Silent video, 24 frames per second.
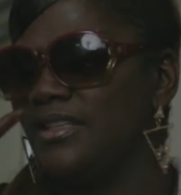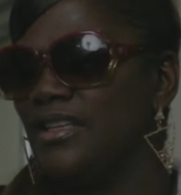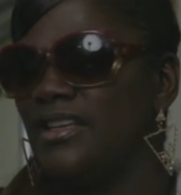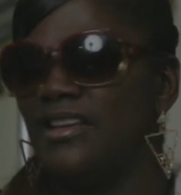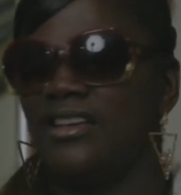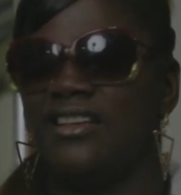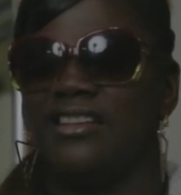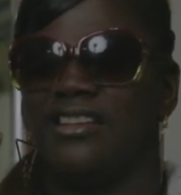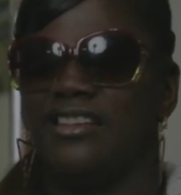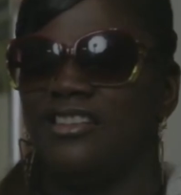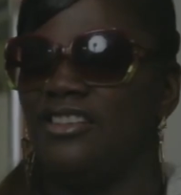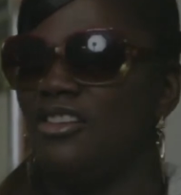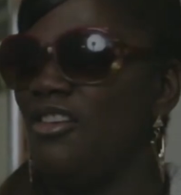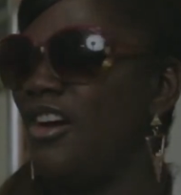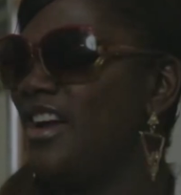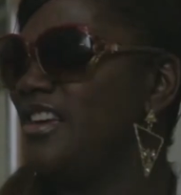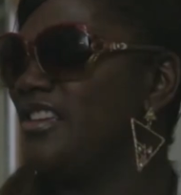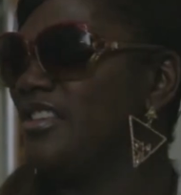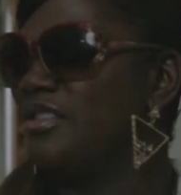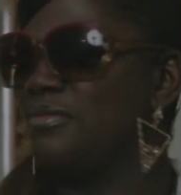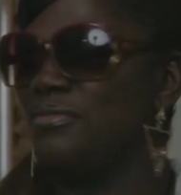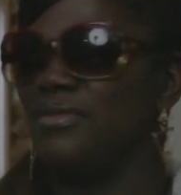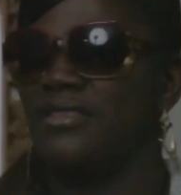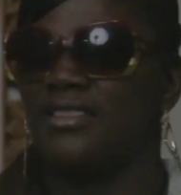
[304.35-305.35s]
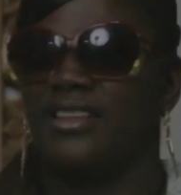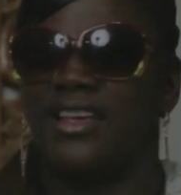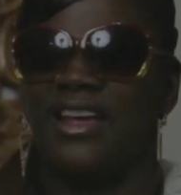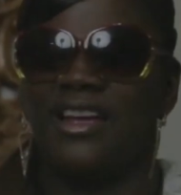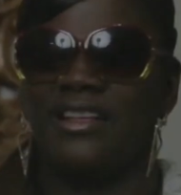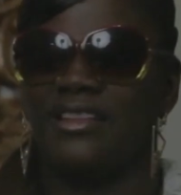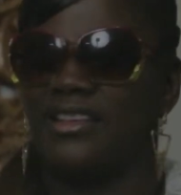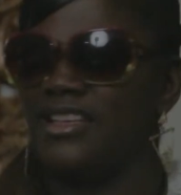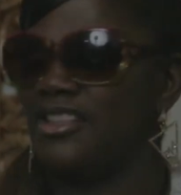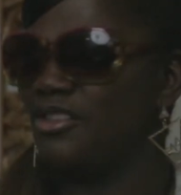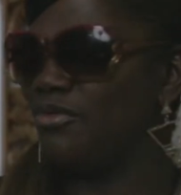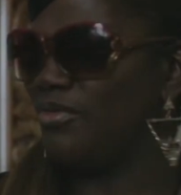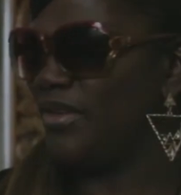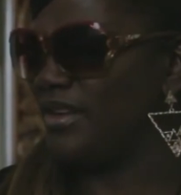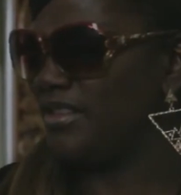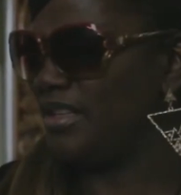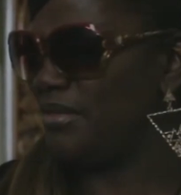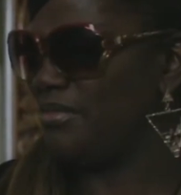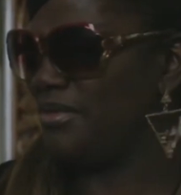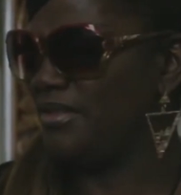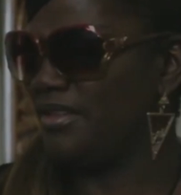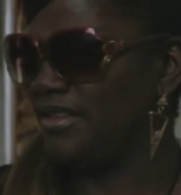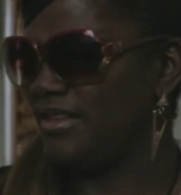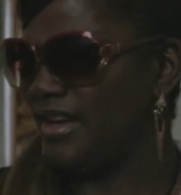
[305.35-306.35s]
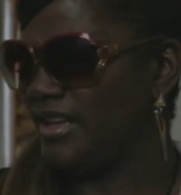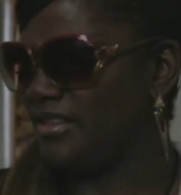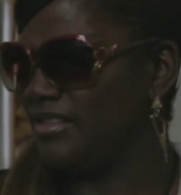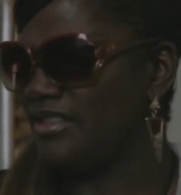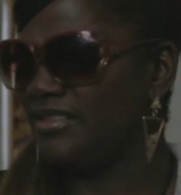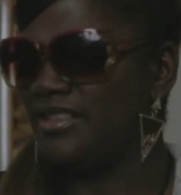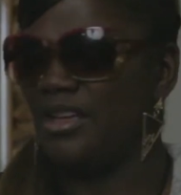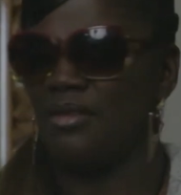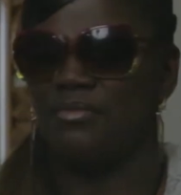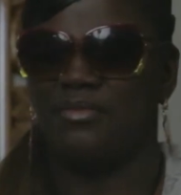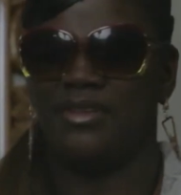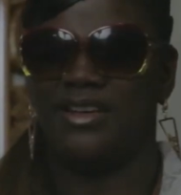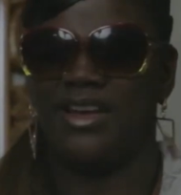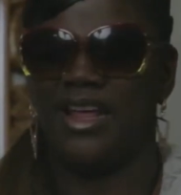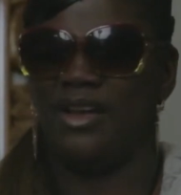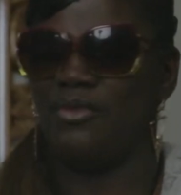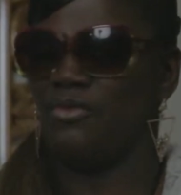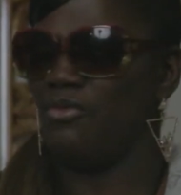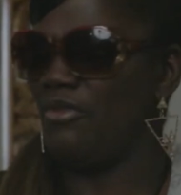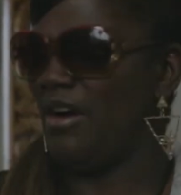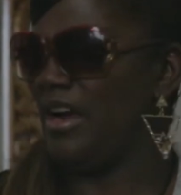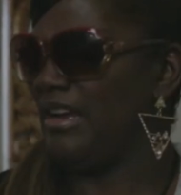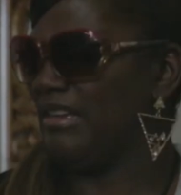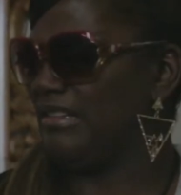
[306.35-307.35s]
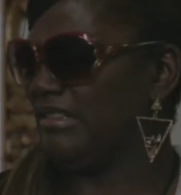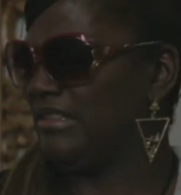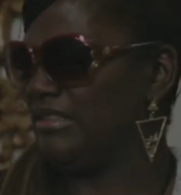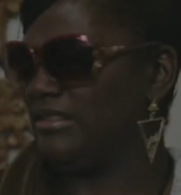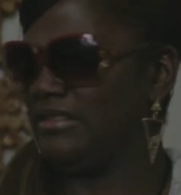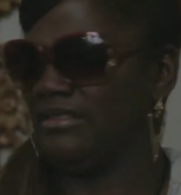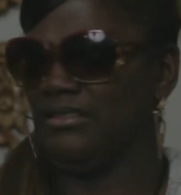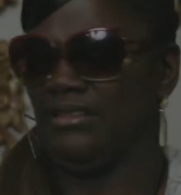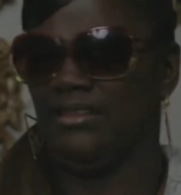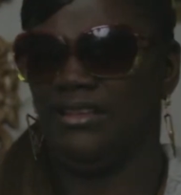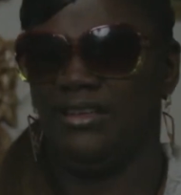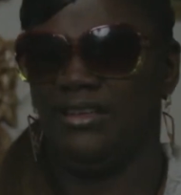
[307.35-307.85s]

dig in his nose. I used to be scared to eat the rice. I could look like, let's not that rice.